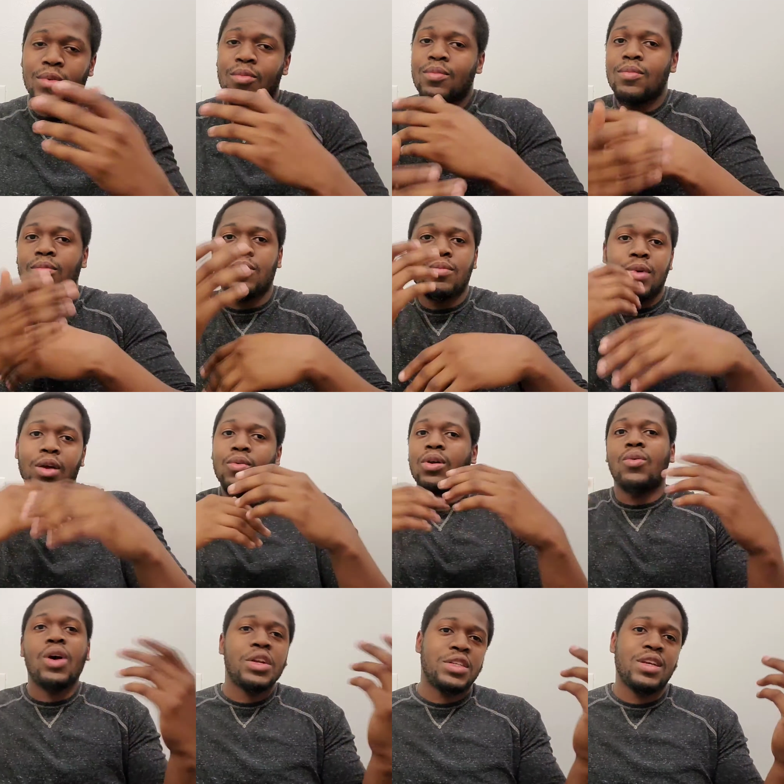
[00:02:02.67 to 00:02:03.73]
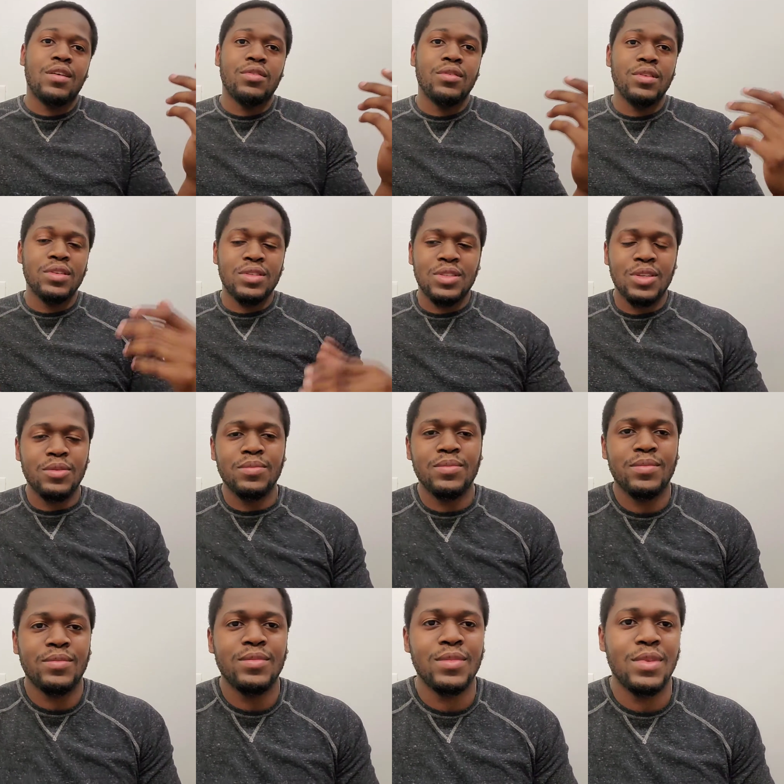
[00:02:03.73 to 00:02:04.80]
you might want to watch it after this. So
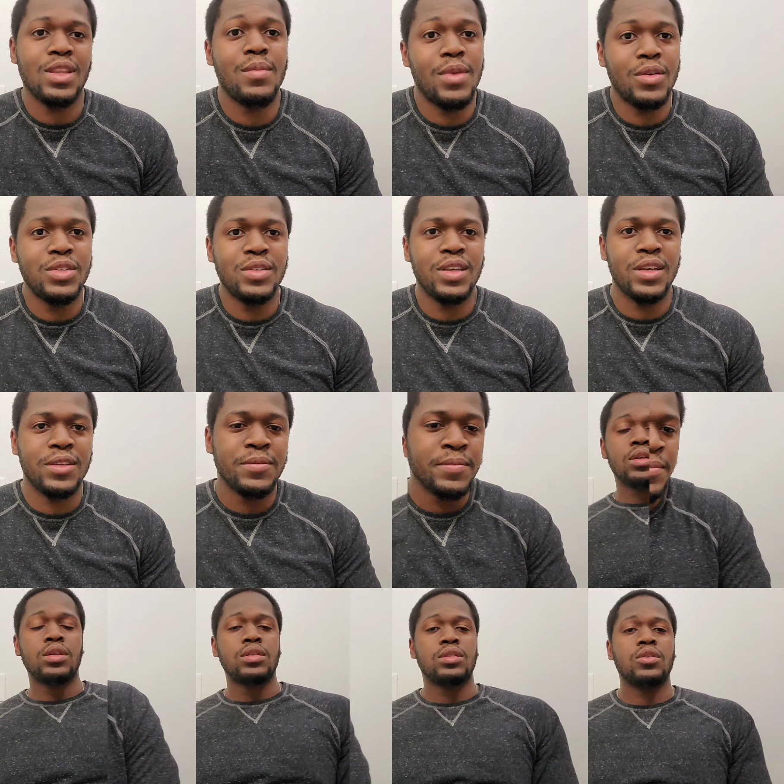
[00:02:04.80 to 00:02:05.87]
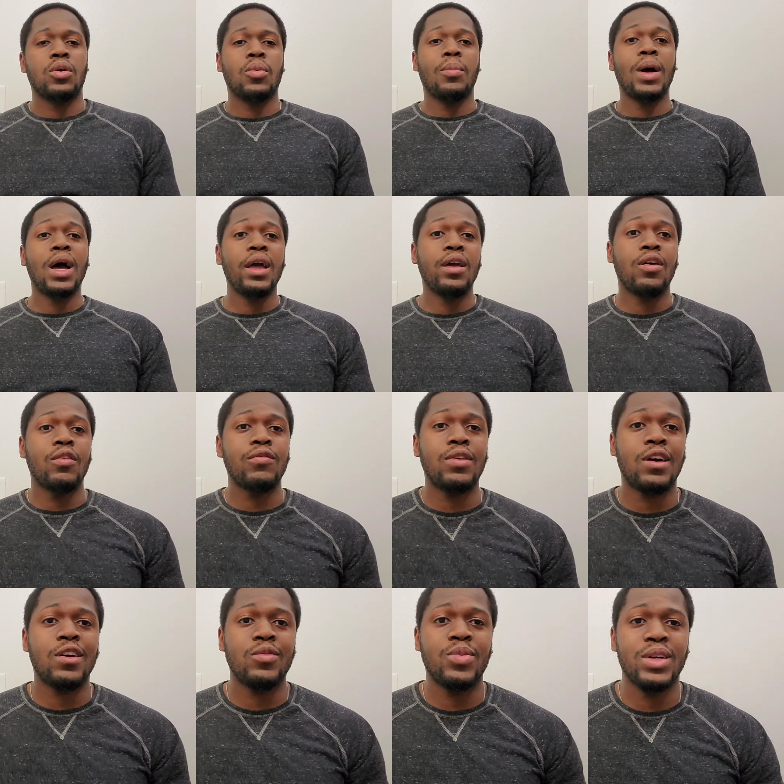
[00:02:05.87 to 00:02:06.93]
let me know what you think. So my
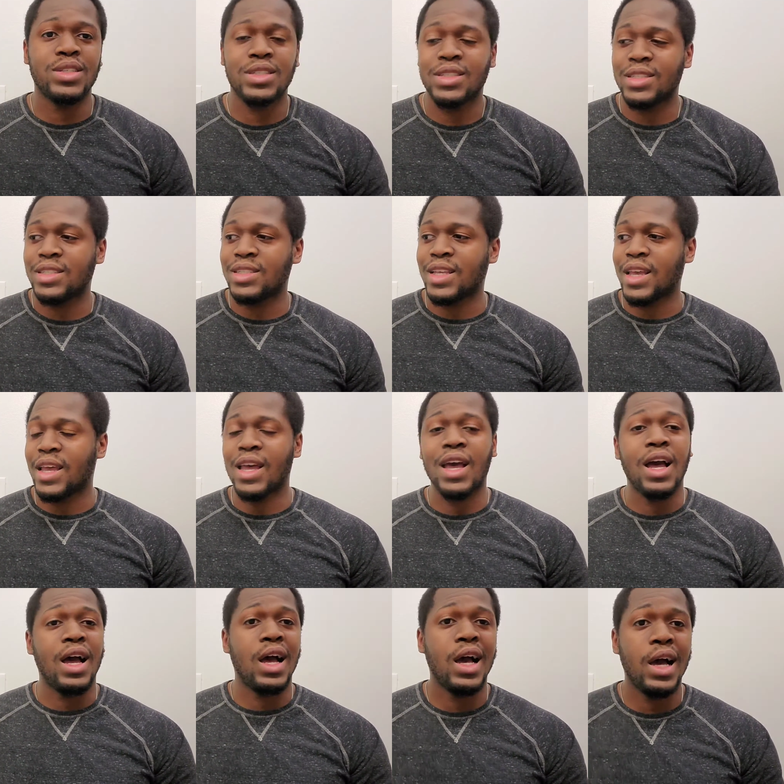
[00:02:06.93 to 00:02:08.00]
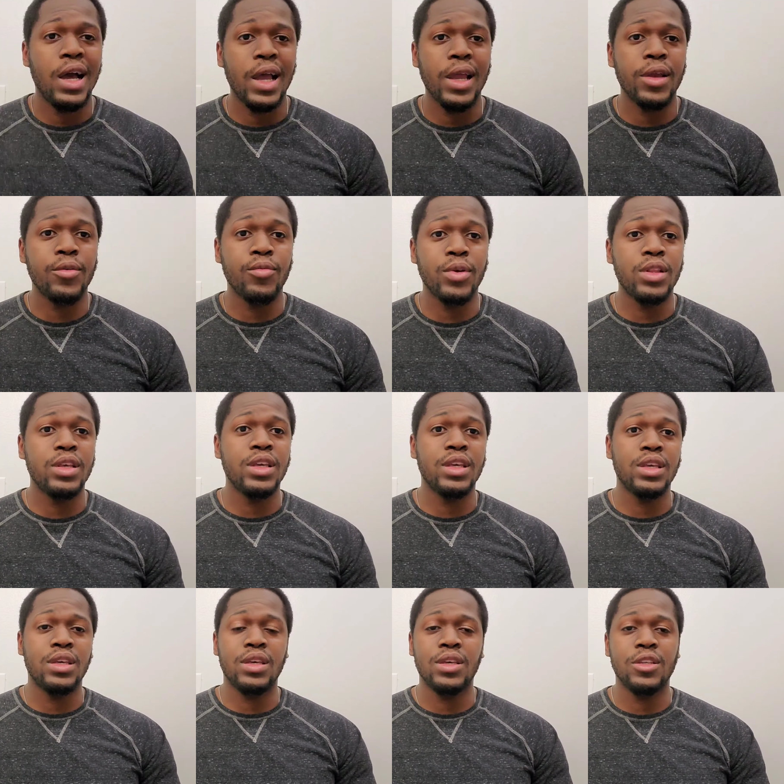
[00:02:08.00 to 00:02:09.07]
overall impression is that I
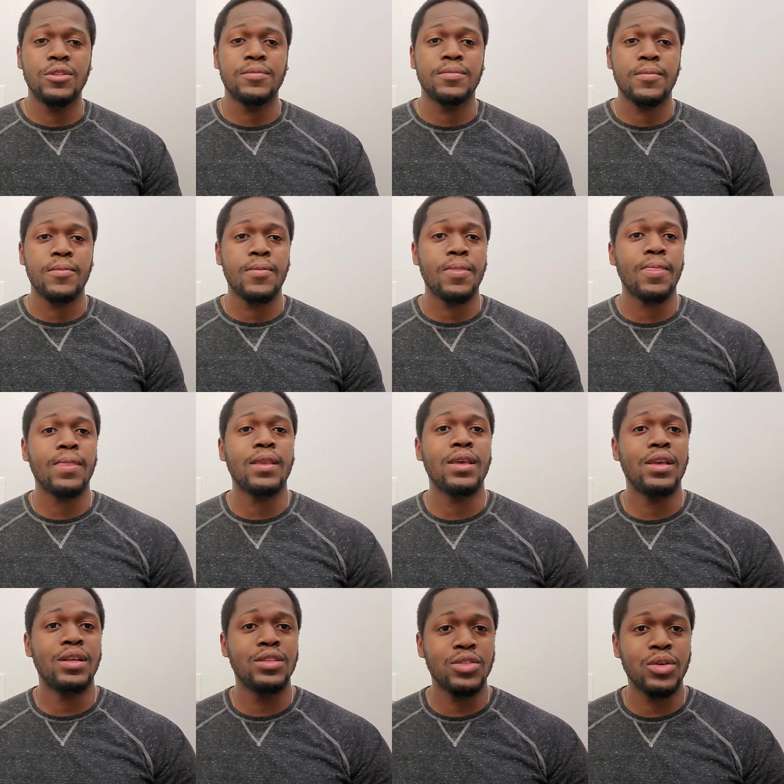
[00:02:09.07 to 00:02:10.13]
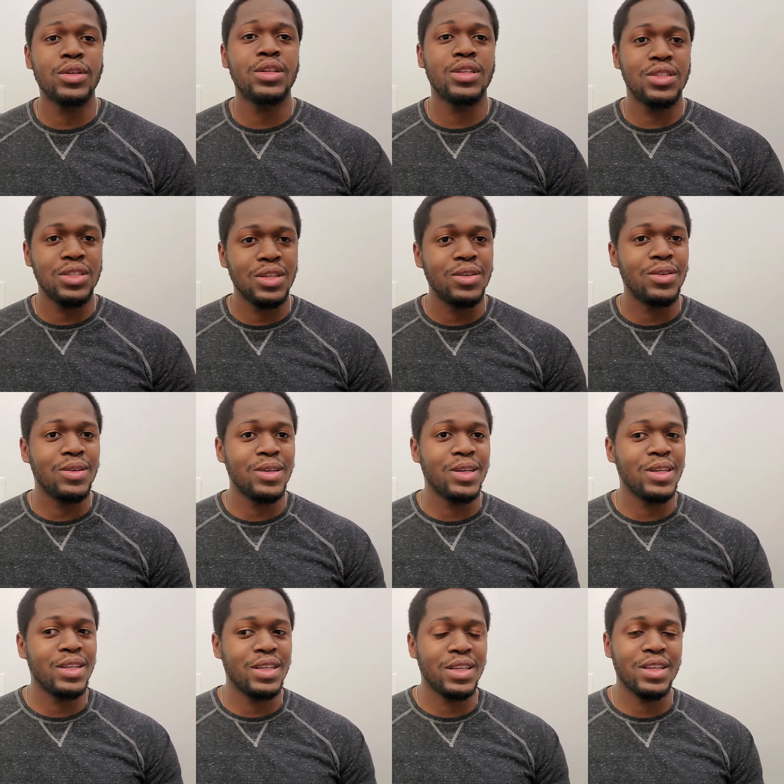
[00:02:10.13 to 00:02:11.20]
really enjoyed this show. All
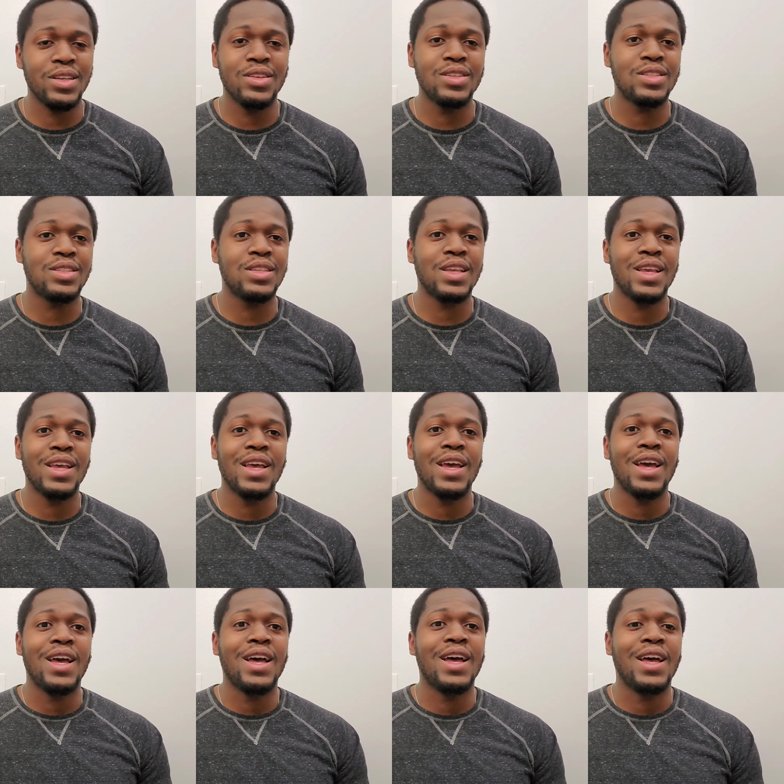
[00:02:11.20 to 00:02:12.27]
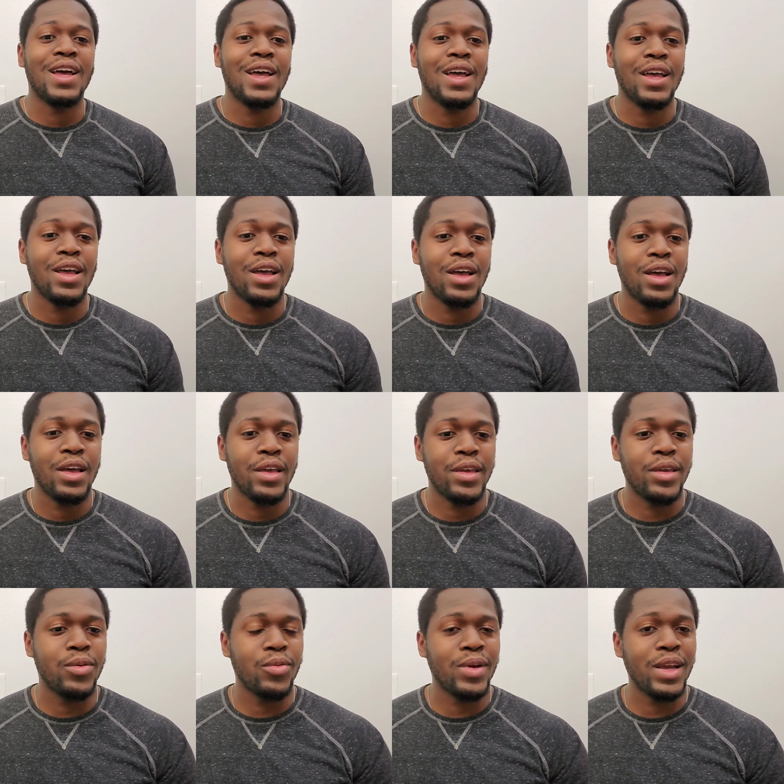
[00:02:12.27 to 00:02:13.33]
right, it was a
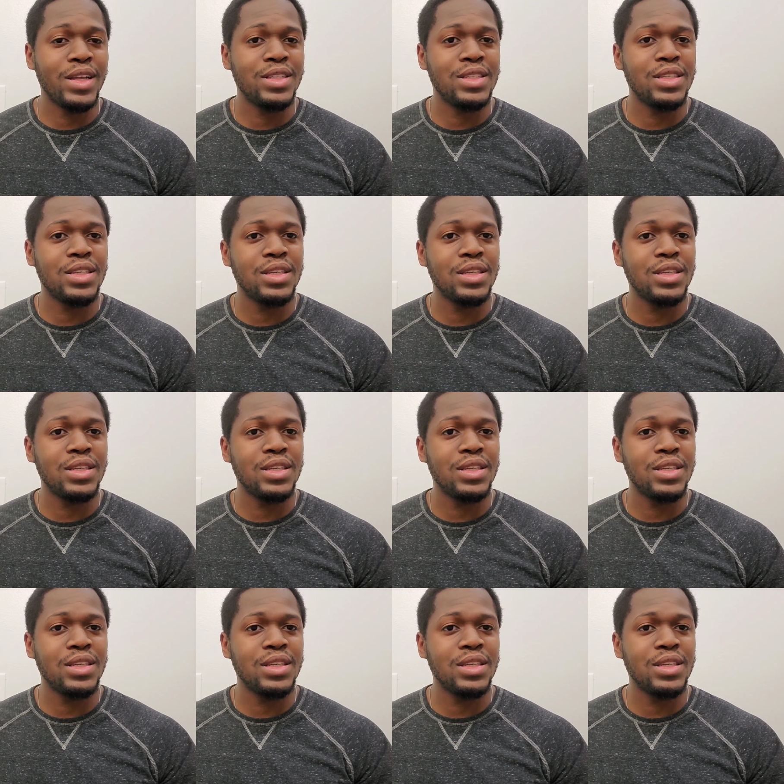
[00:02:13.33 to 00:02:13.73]
great